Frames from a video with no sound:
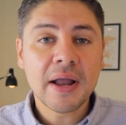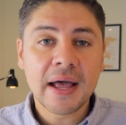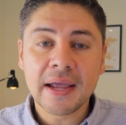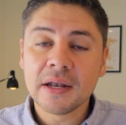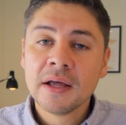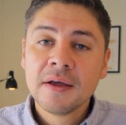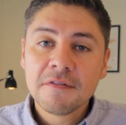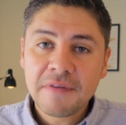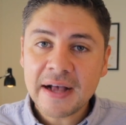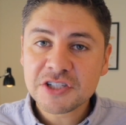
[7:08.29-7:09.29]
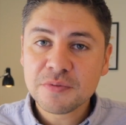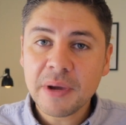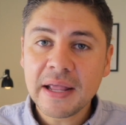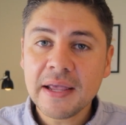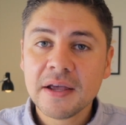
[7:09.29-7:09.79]
nine, fast
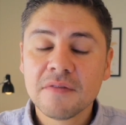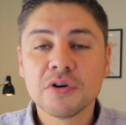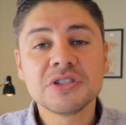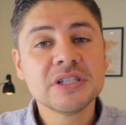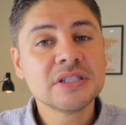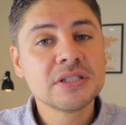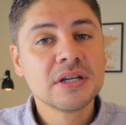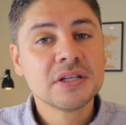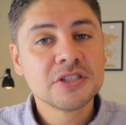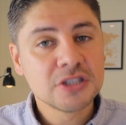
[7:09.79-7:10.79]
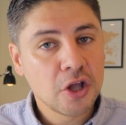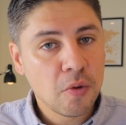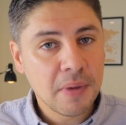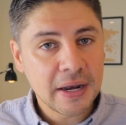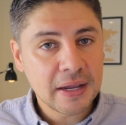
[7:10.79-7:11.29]
money versus slow
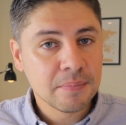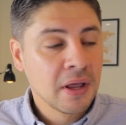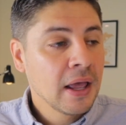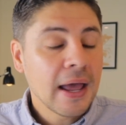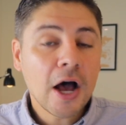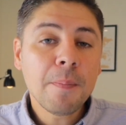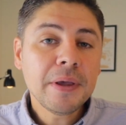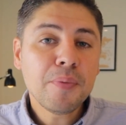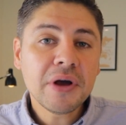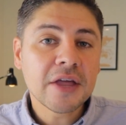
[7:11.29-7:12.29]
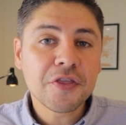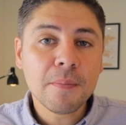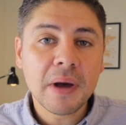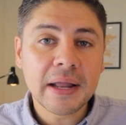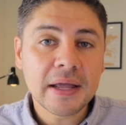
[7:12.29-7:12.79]
money. How people get their
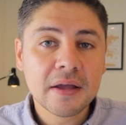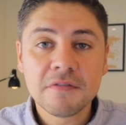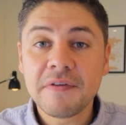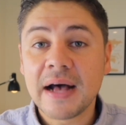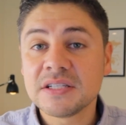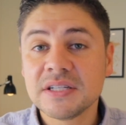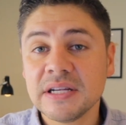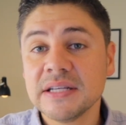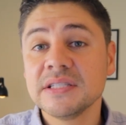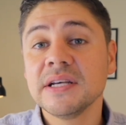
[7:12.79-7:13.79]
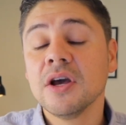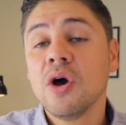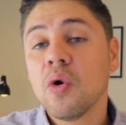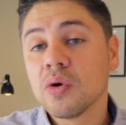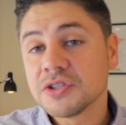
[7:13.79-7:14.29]
money fast and easy
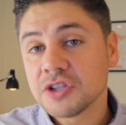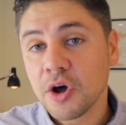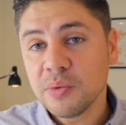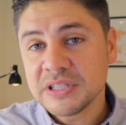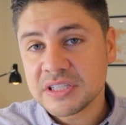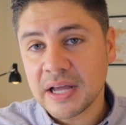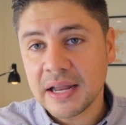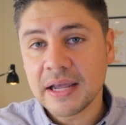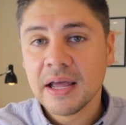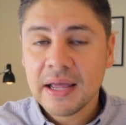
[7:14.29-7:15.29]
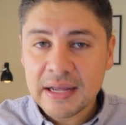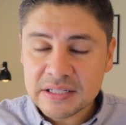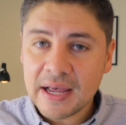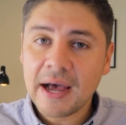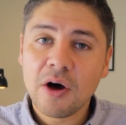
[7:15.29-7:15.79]
or slow and steady
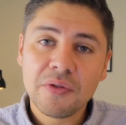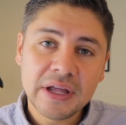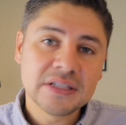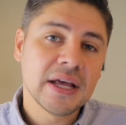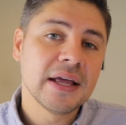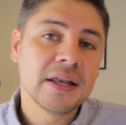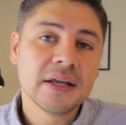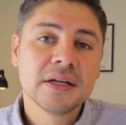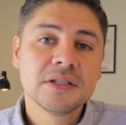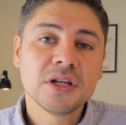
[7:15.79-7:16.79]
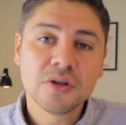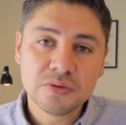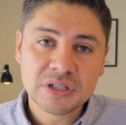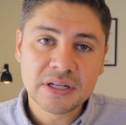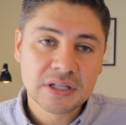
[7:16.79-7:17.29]
is how they tend to
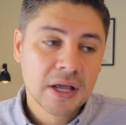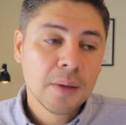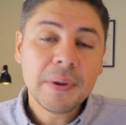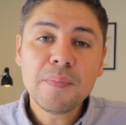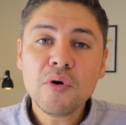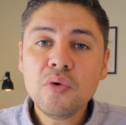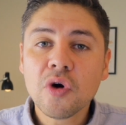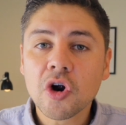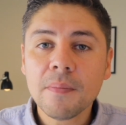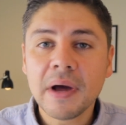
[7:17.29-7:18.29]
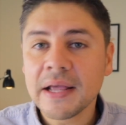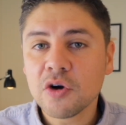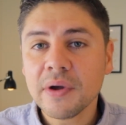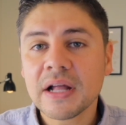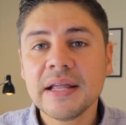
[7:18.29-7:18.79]
lose it. People who earn money
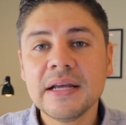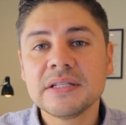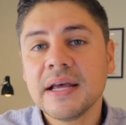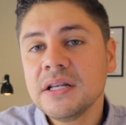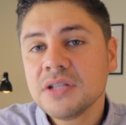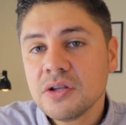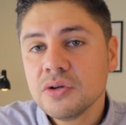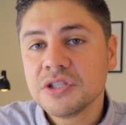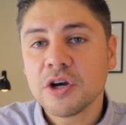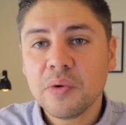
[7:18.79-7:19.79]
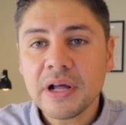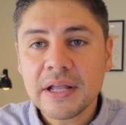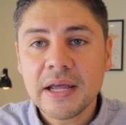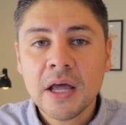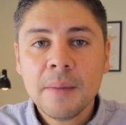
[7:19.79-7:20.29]
quickly tend to lose it
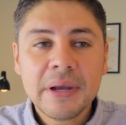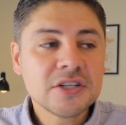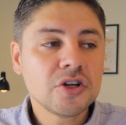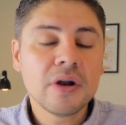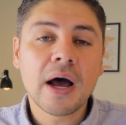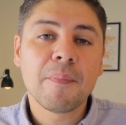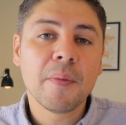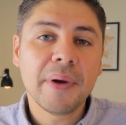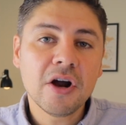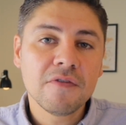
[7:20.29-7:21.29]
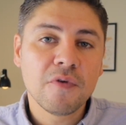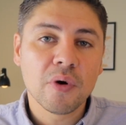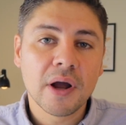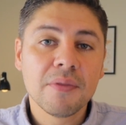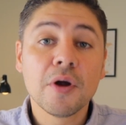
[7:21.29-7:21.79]
quickly because they're not prepared
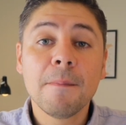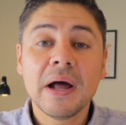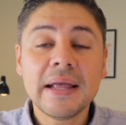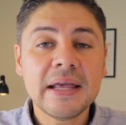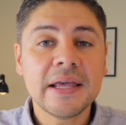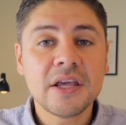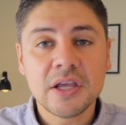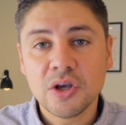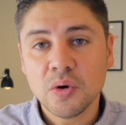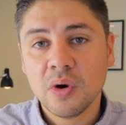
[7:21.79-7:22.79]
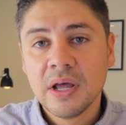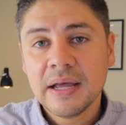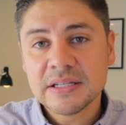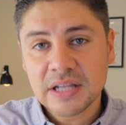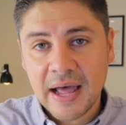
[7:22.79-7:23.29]
for it. Their money E Q
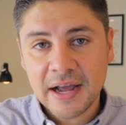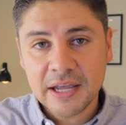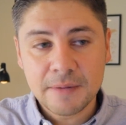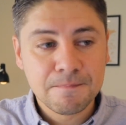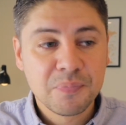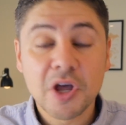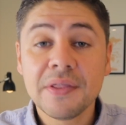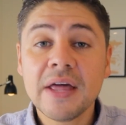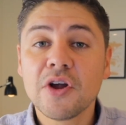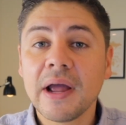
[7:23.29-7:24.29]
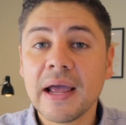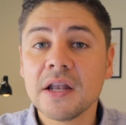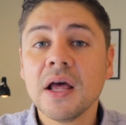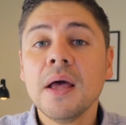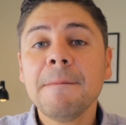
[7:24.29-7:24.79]
is lacking. On the other
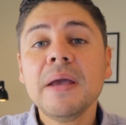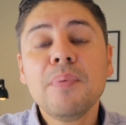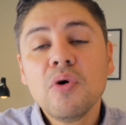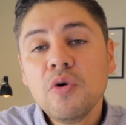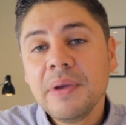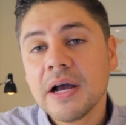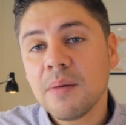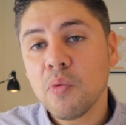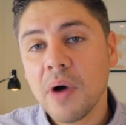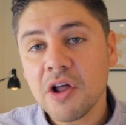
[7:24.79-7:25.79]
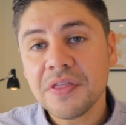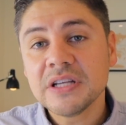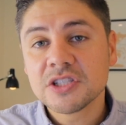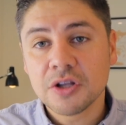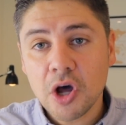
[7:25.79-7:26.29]
hand, people who become wealthy
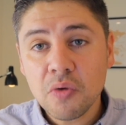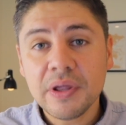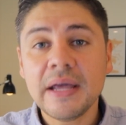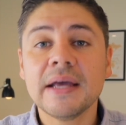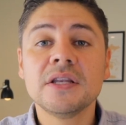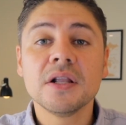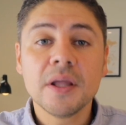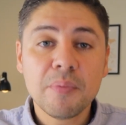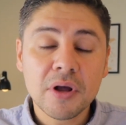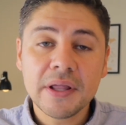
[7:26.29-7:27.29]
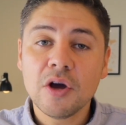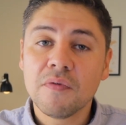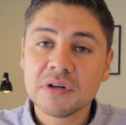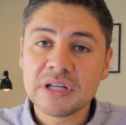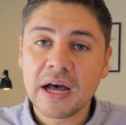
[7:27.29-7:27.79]
slowly and deliberately
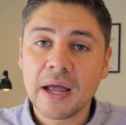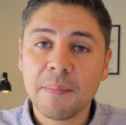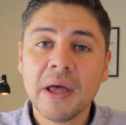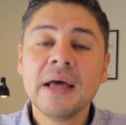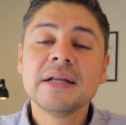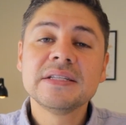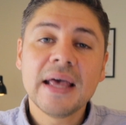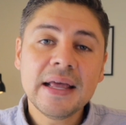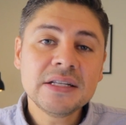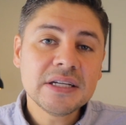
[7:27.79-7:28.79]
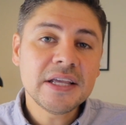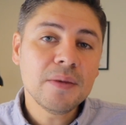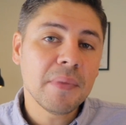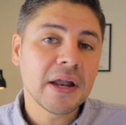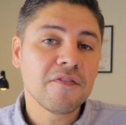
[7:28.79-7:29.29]
over time tend to
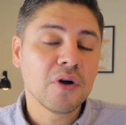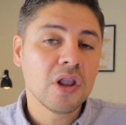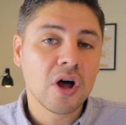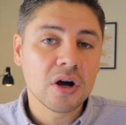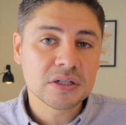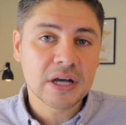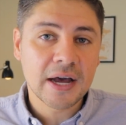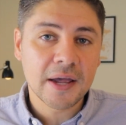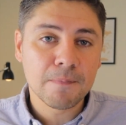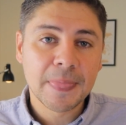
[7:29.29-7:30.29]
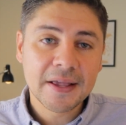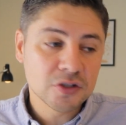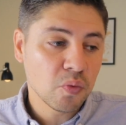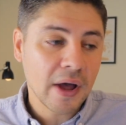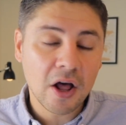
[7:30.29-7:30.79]
keep money for a long time as
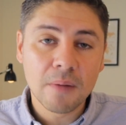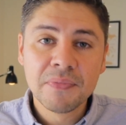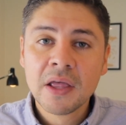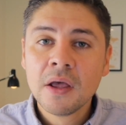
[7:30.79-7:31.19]
well.